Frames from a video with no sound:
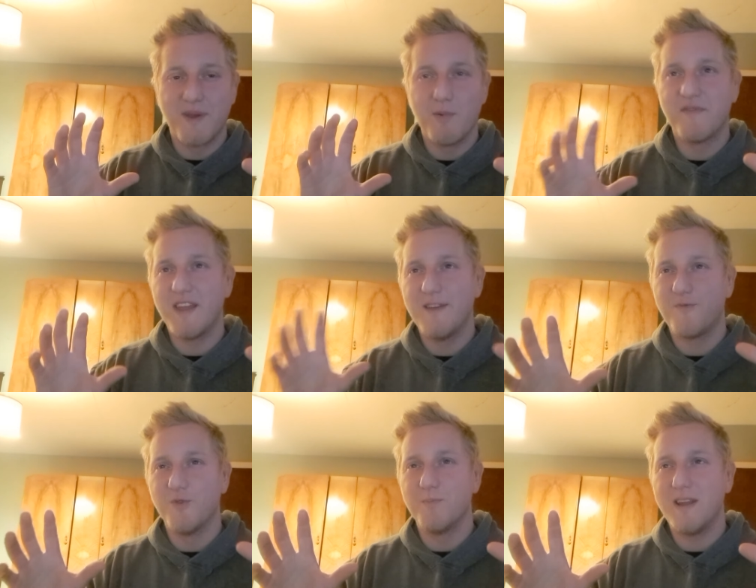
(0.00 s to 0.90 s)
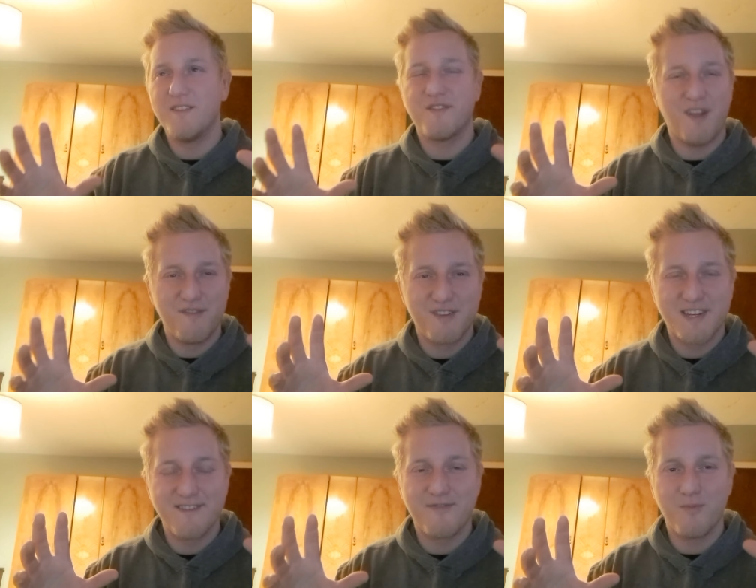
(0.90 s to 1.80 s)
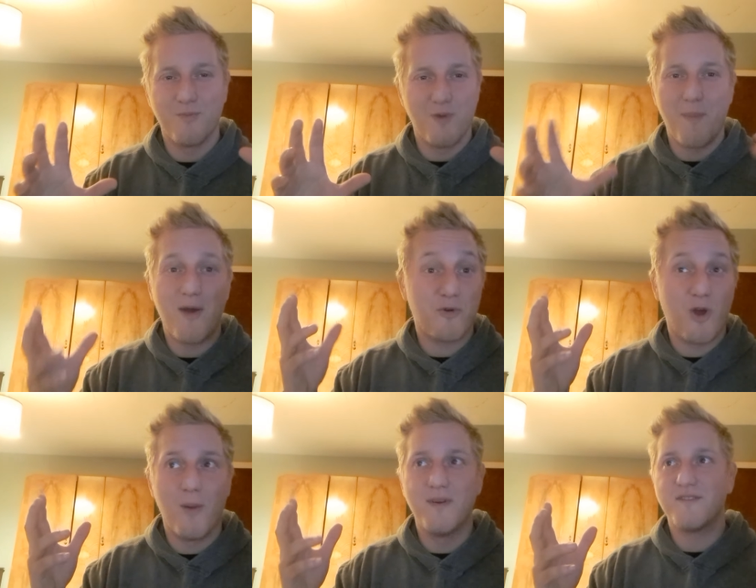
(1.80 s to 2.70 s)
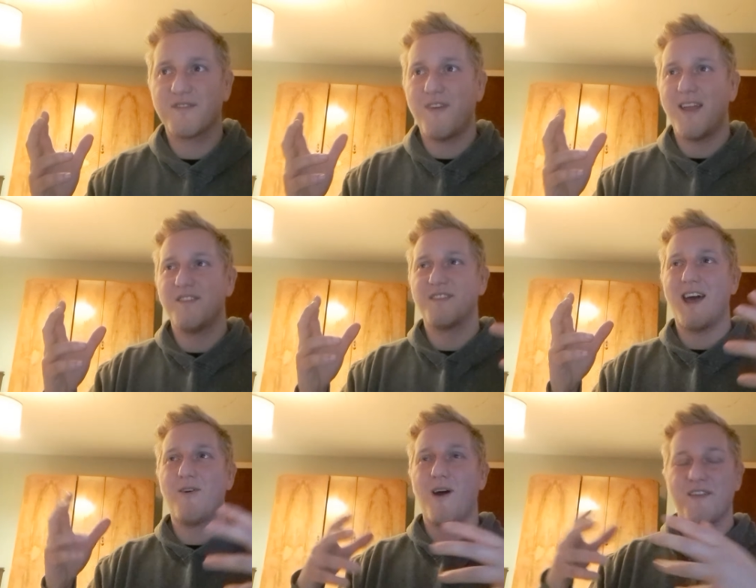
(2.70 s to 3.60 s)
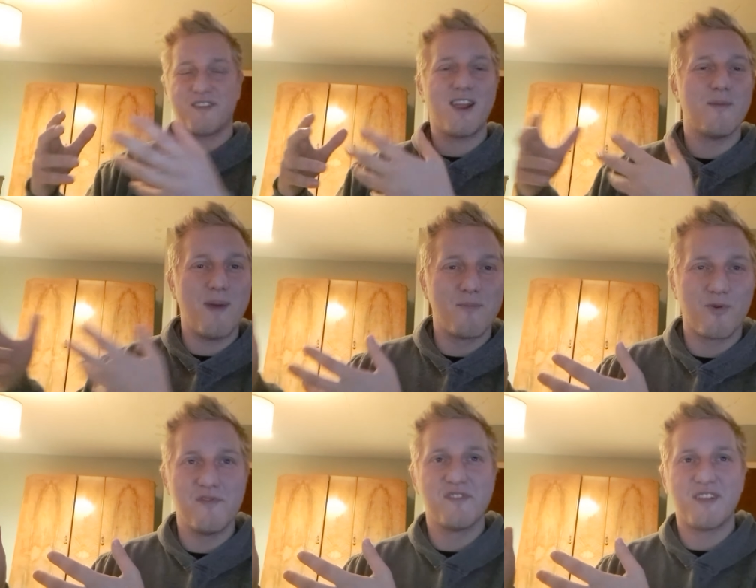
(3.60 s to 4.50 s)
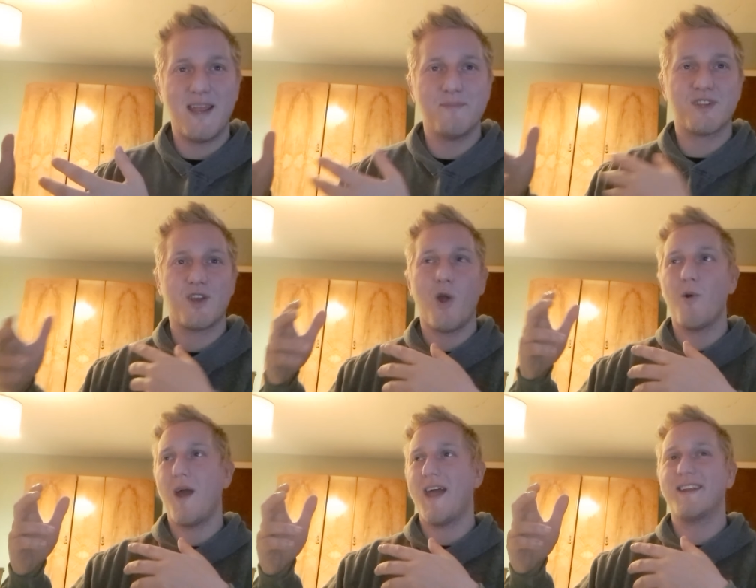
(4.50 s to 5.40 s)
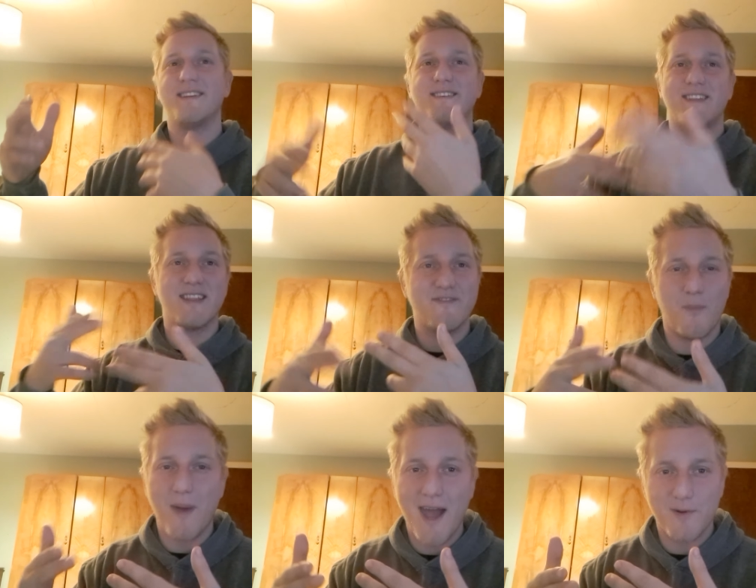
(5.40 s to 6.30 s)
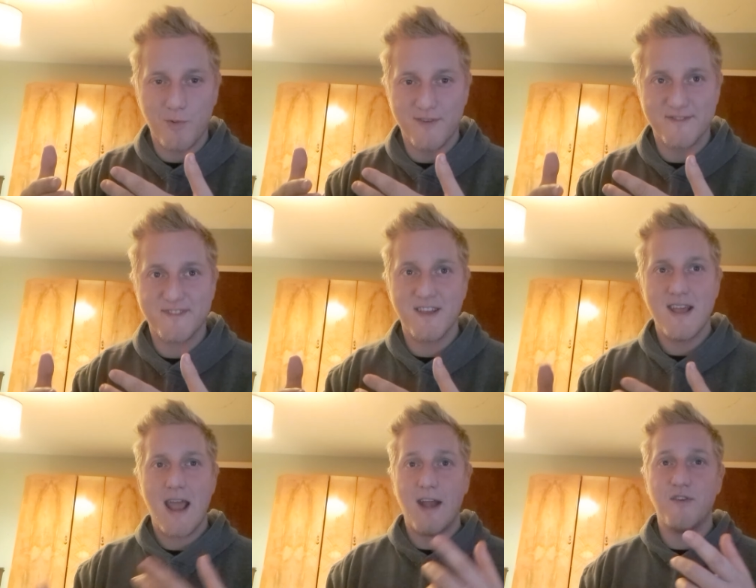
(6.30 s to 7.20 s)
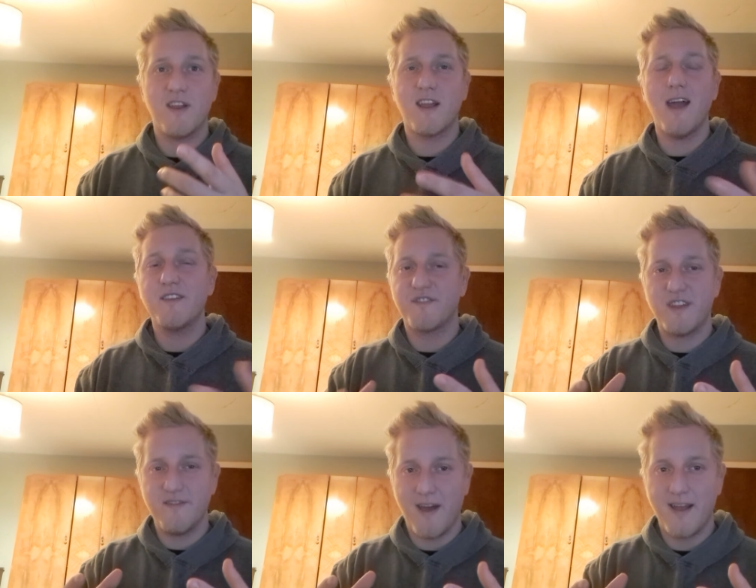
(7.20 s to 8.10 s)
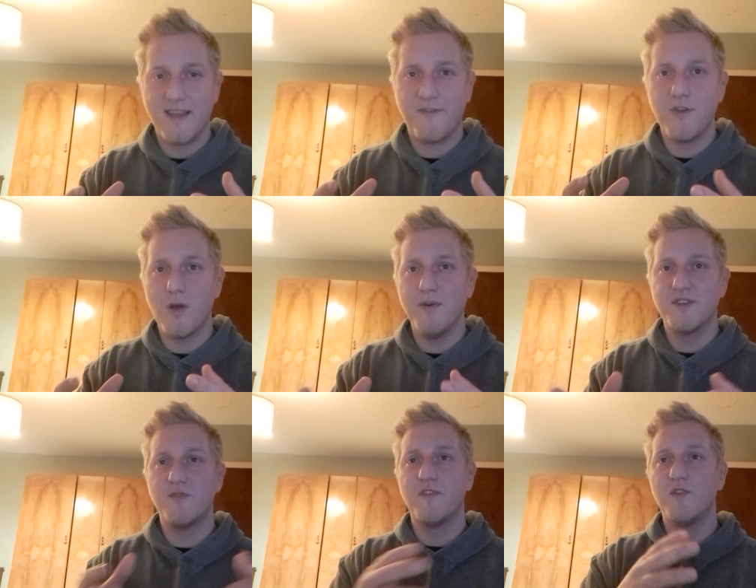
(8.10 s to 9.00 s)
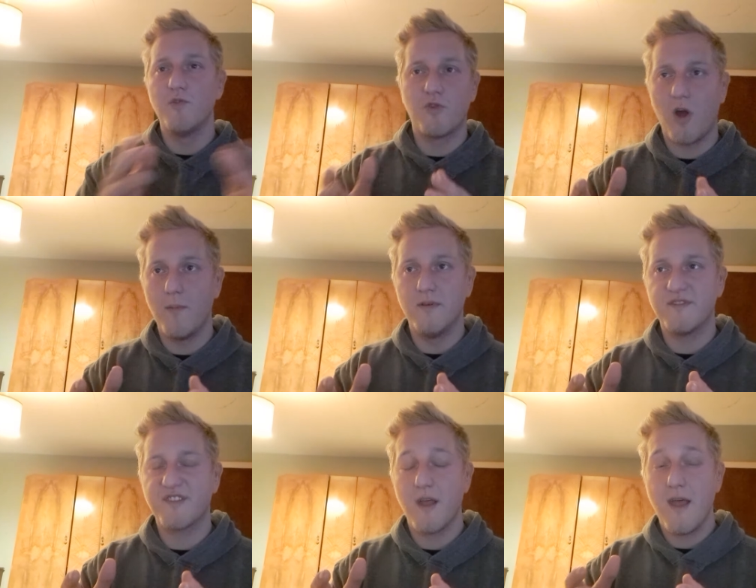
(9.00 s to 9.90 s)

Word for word: me with Ethan being sensitive about comments that he's now asking a member of his team to go ahead and delete the bad ones. And you can kind of see that. If you go into the new comments,